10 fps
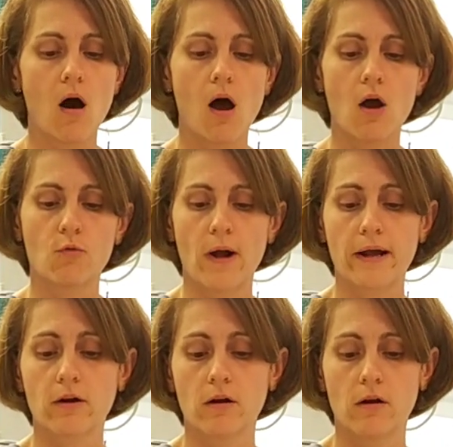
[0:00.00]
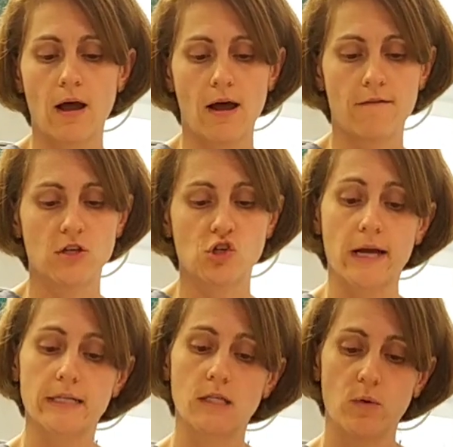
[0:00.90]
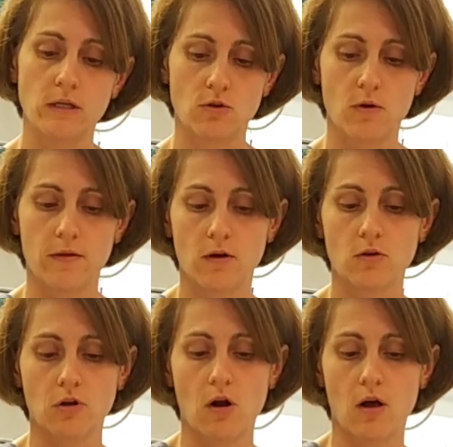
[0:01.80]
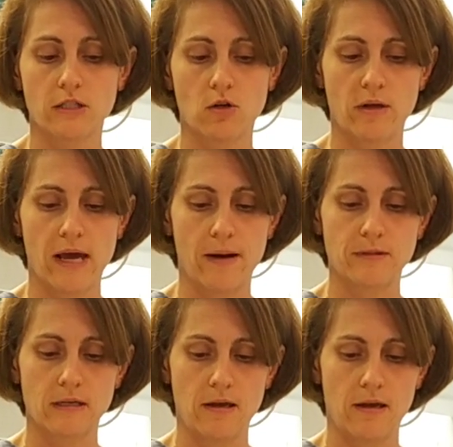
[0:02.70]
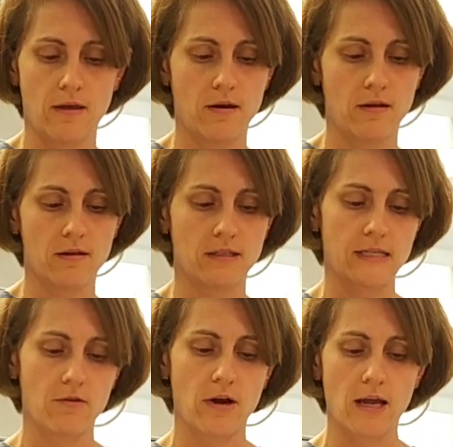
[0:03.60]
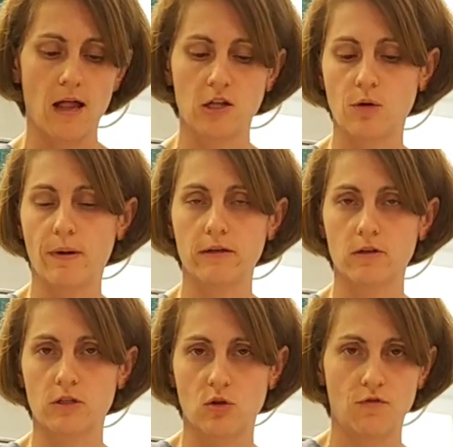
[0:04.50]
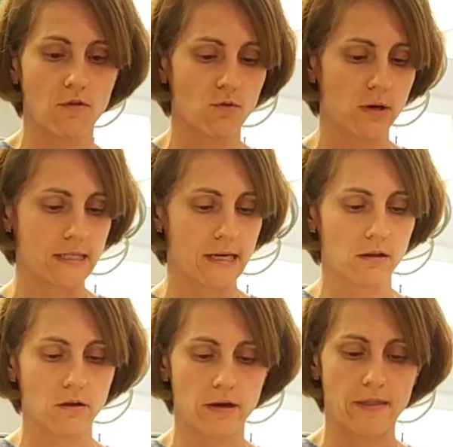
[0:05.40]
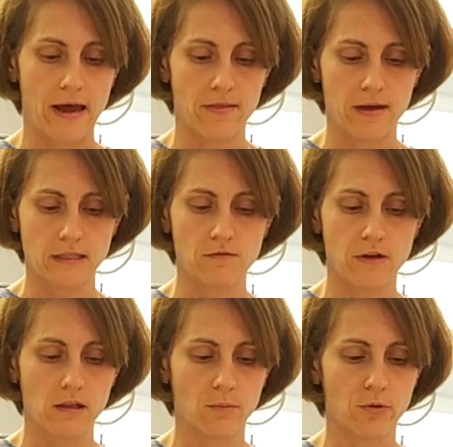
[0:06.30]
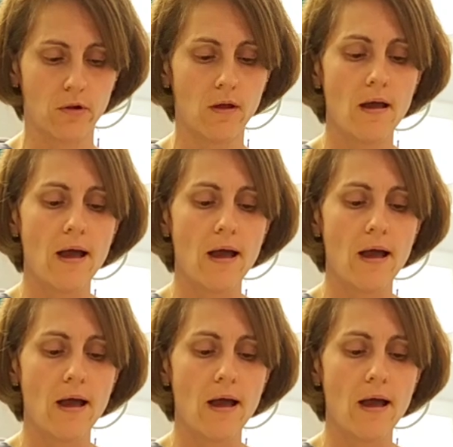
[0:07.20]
A record of the checks that we do on those are also kept in the state radiology binder, so if you ever want to take a look at that, that's available.